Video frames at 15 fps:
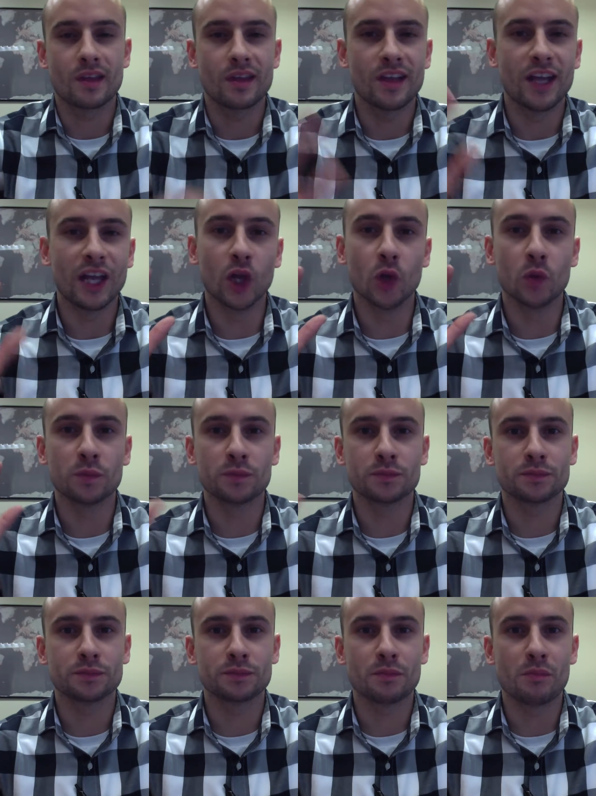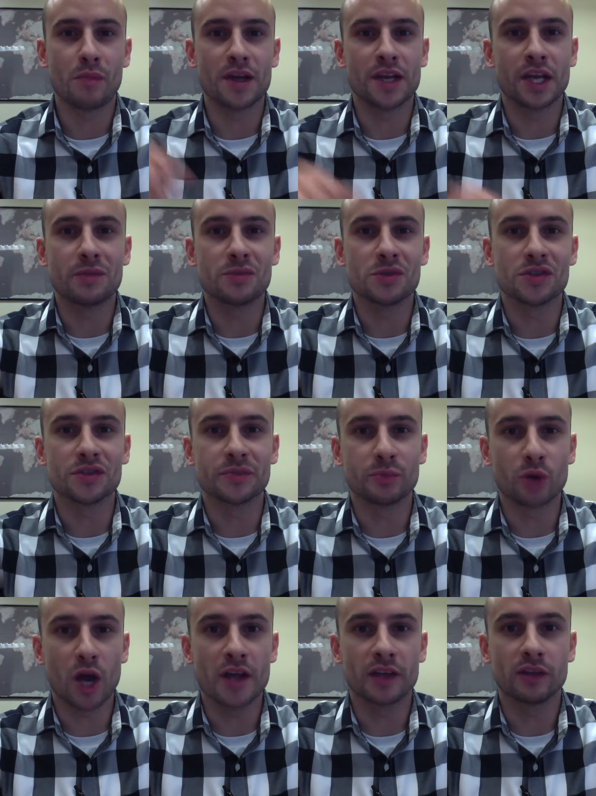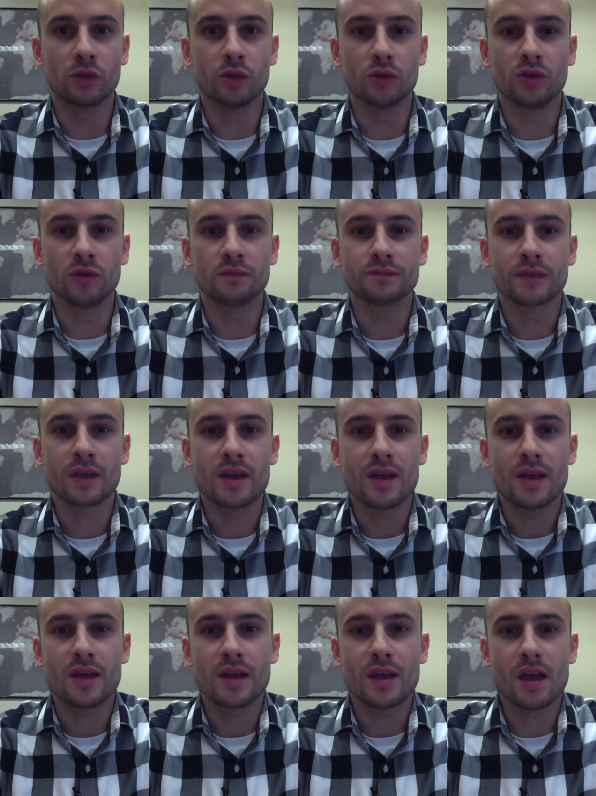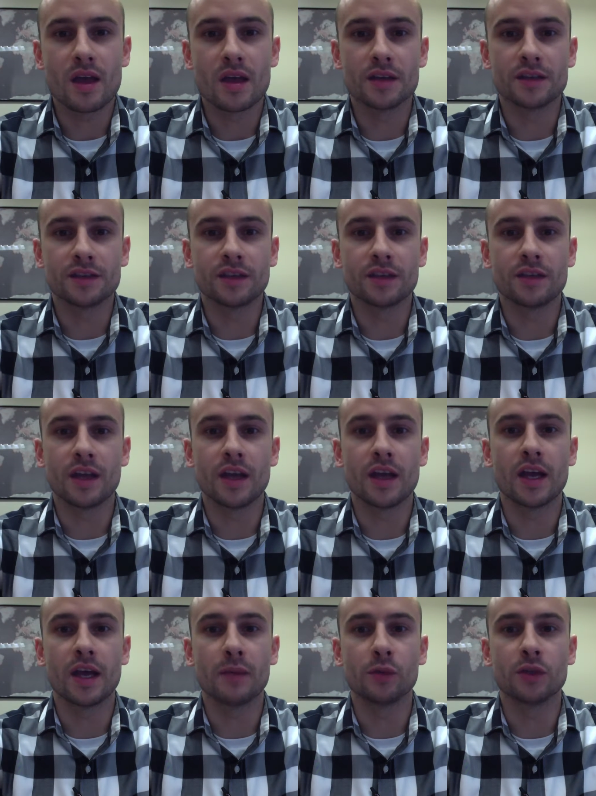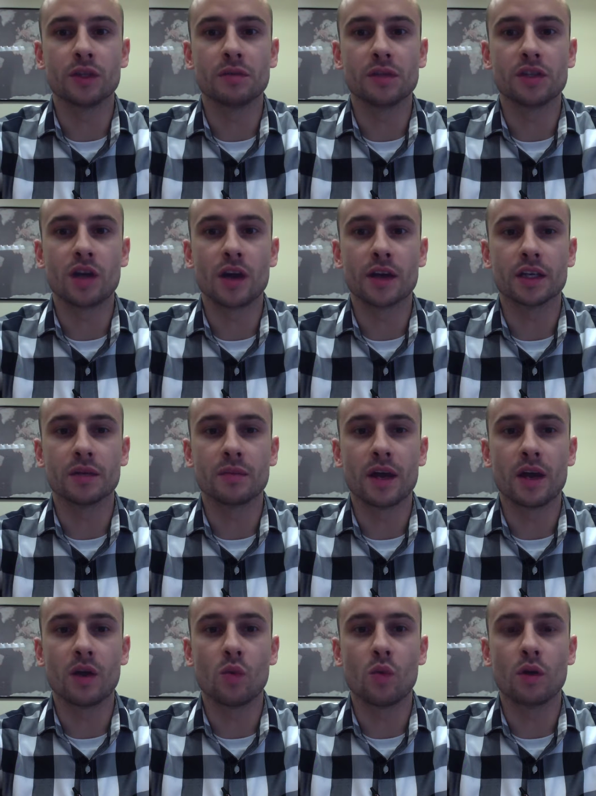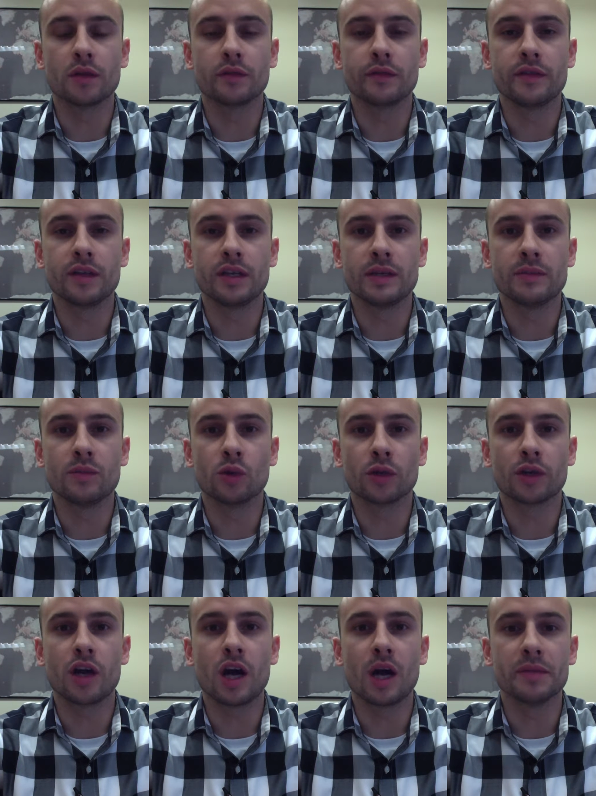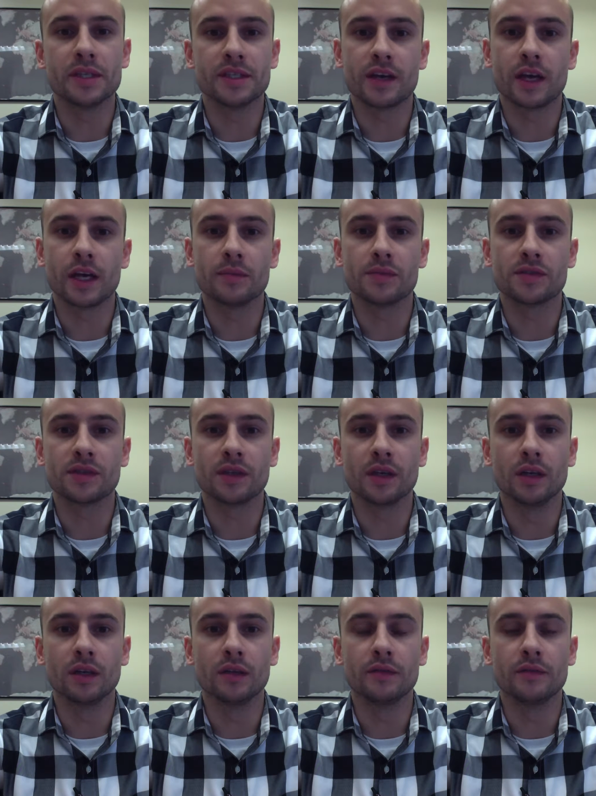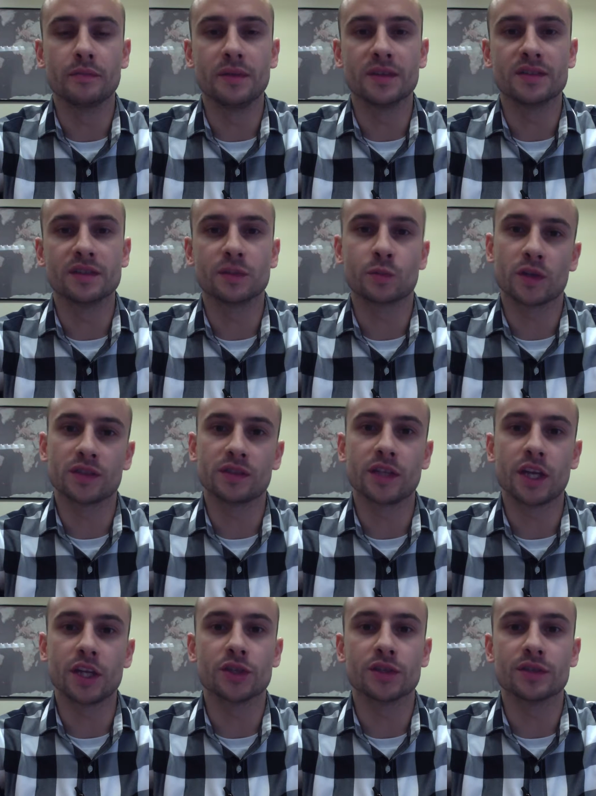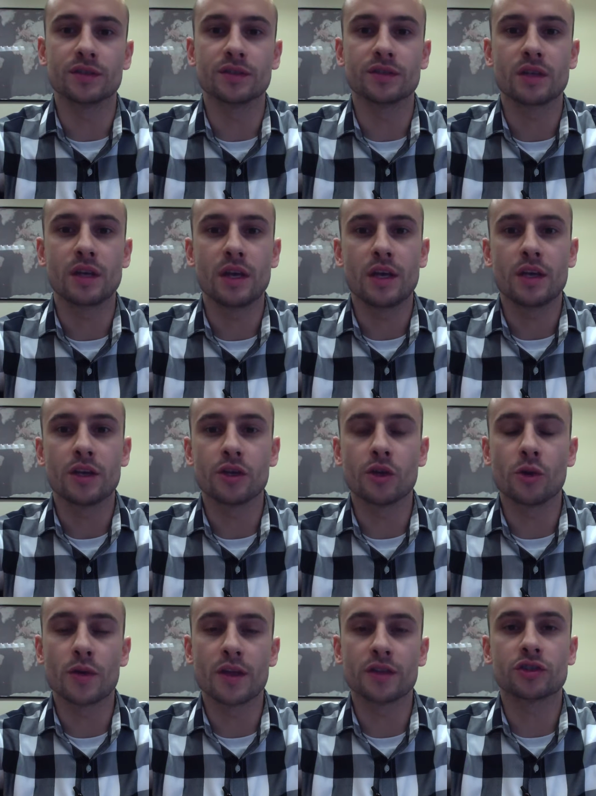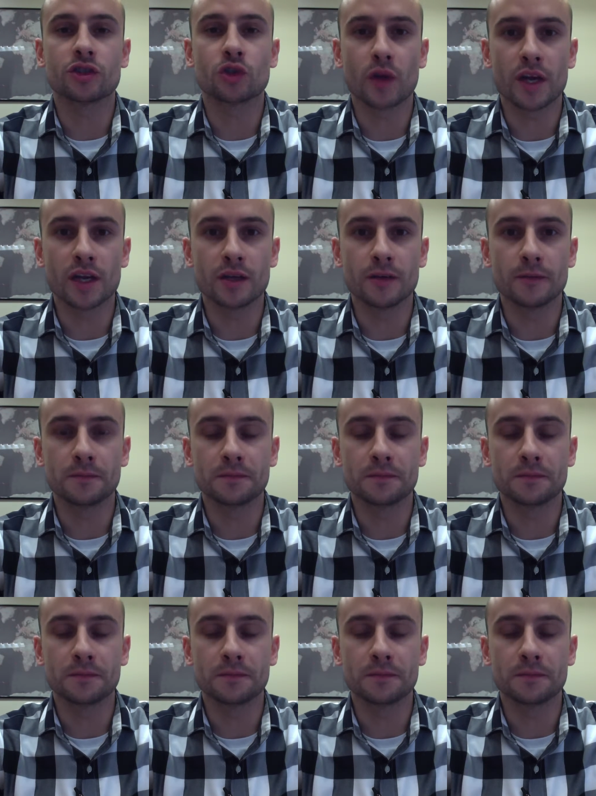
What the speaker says: Hello, my name is Brian Lugo, and today I'm going to be talking about one of the more common types of business presentations known as training.